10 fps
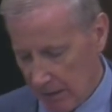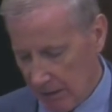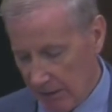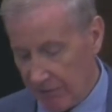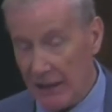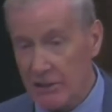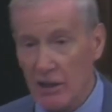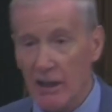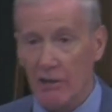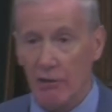They
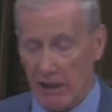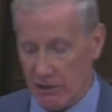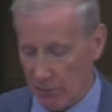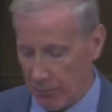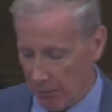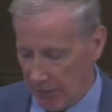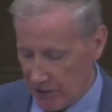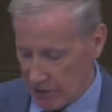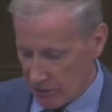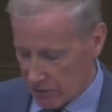eventually agreed to
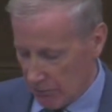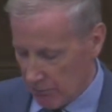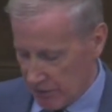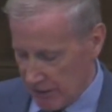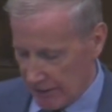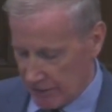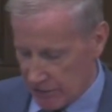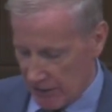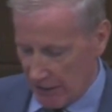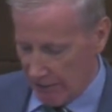publish some presenters'
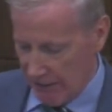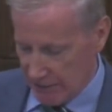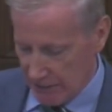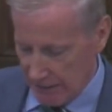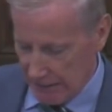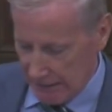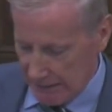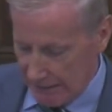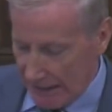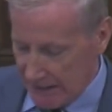salaries.
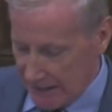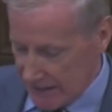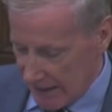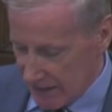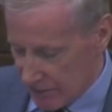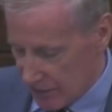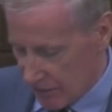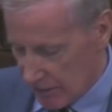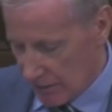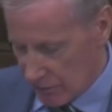96
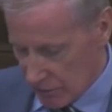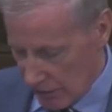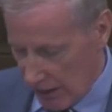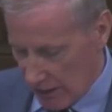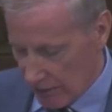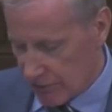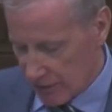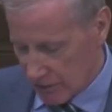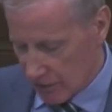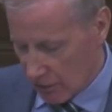stars,
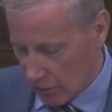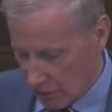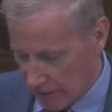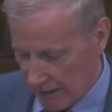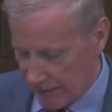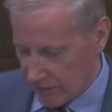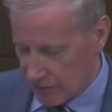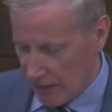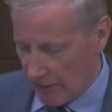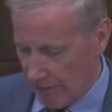as they're called, had their
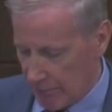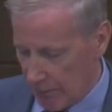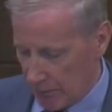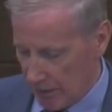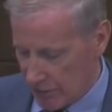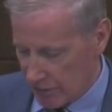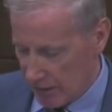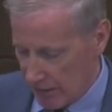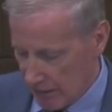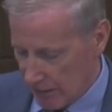salary published.
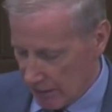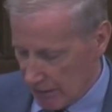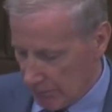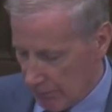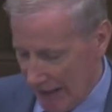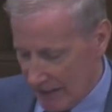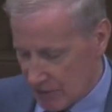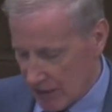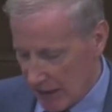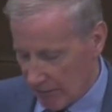Their combined
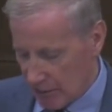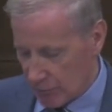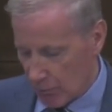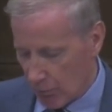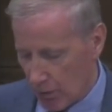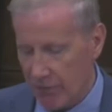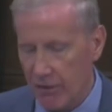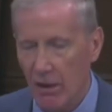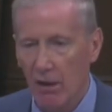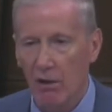salaries were worth
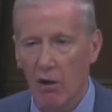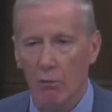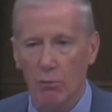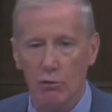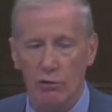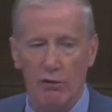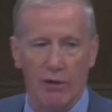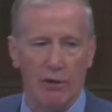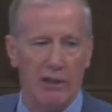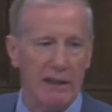almost
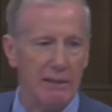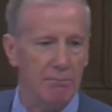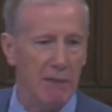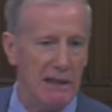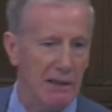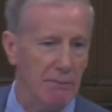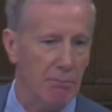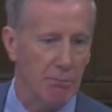£30 million.